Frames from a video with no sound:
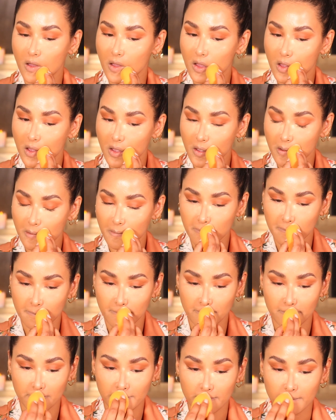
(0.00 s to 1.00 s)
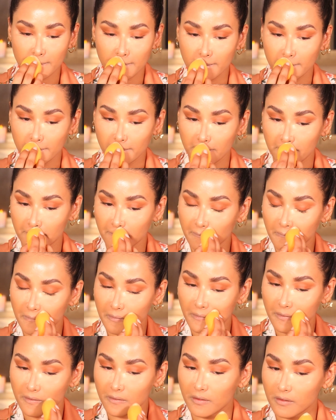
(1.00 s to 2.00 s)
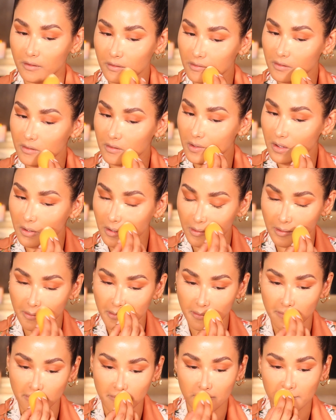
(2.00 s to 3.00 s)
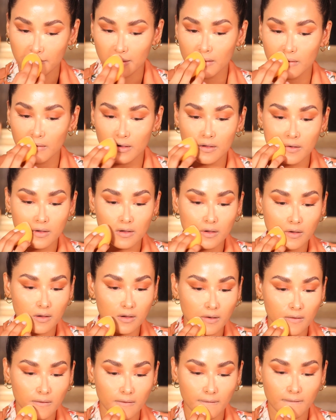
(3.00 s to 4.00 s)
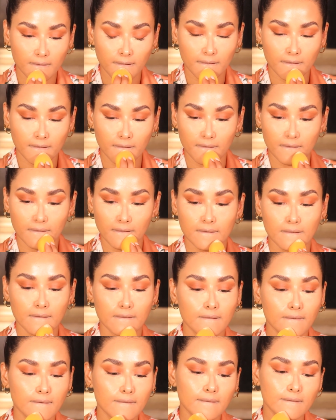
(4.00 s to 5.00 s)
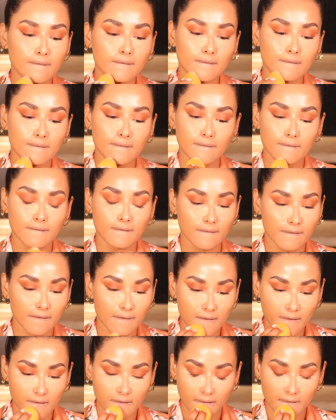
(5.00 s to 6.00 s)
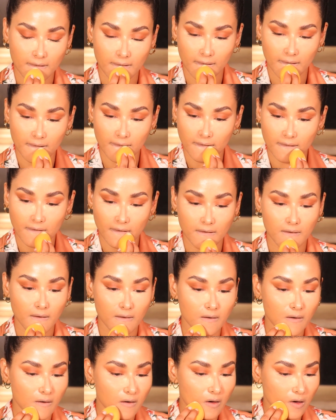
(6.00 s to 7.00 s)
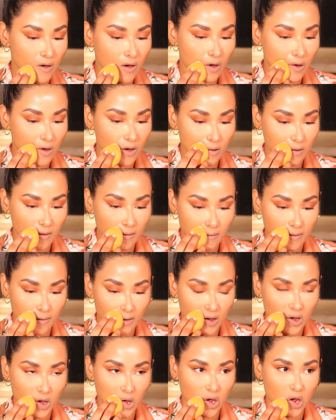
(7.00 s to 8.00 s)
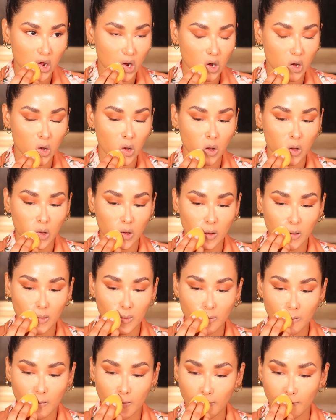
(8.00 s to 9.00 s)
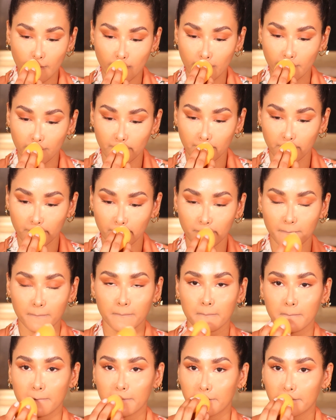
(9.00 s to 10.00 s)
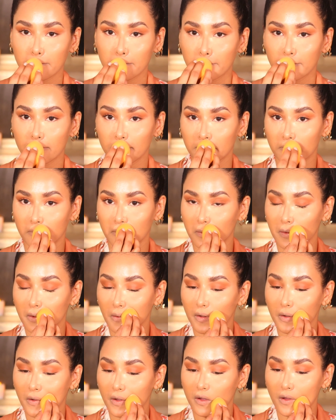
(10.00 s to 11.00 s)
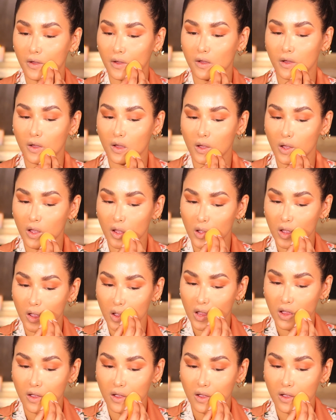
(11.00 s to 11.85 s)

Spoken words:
I am just using the excess, the remaining on the sponge over the areas, over my smile lines, my chin. I am not using any extra product.